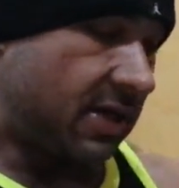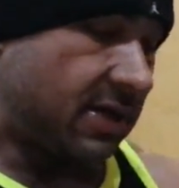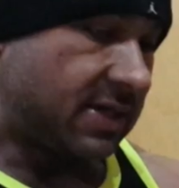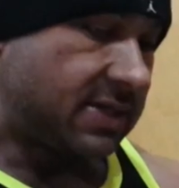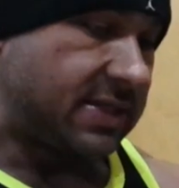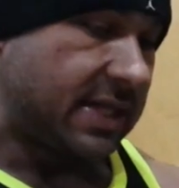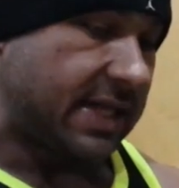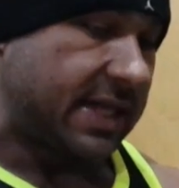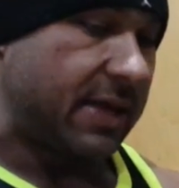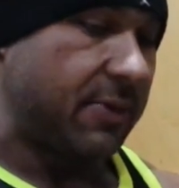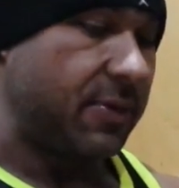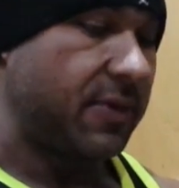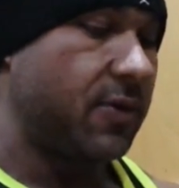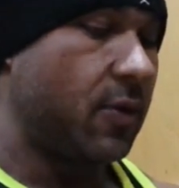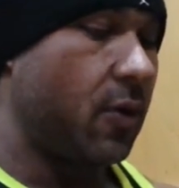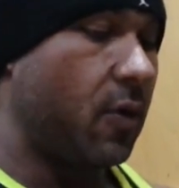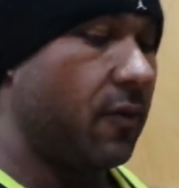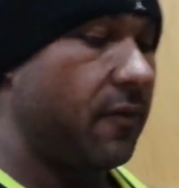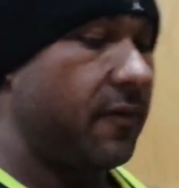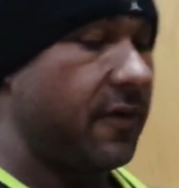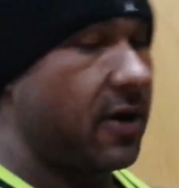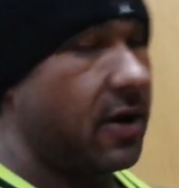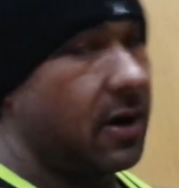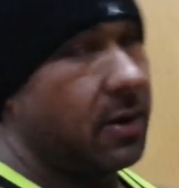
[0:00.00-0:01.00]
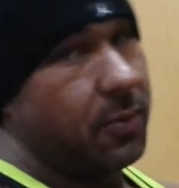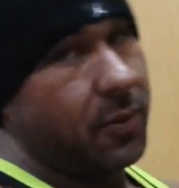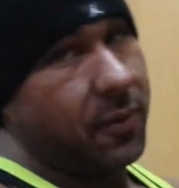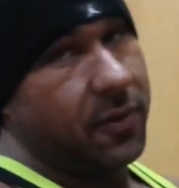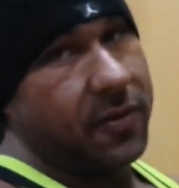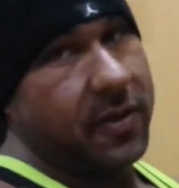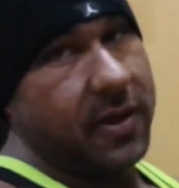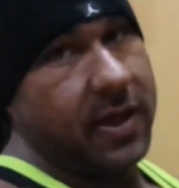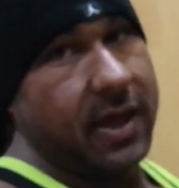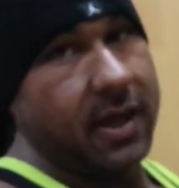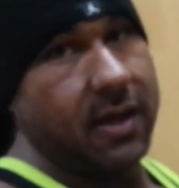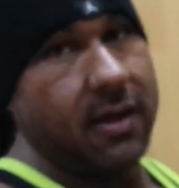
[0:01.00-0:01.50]
Sticking with the whole variable
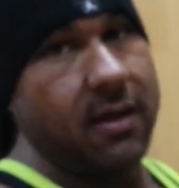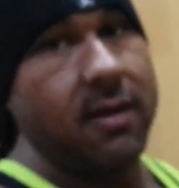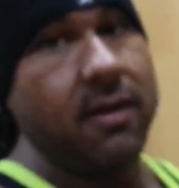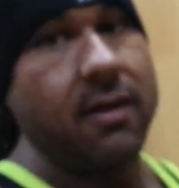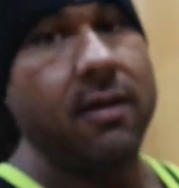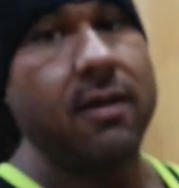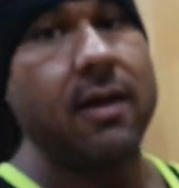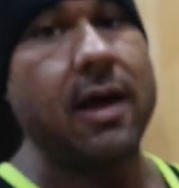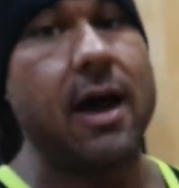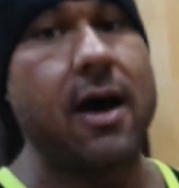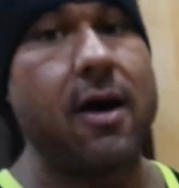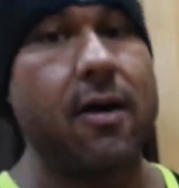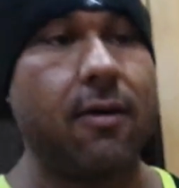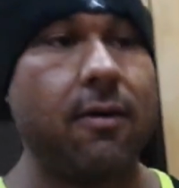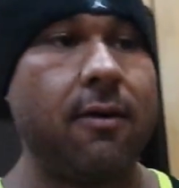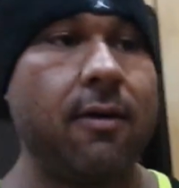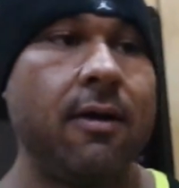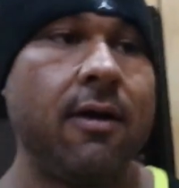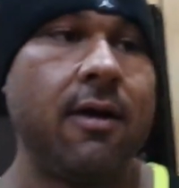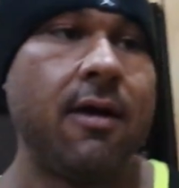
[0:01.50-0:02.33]
thing, how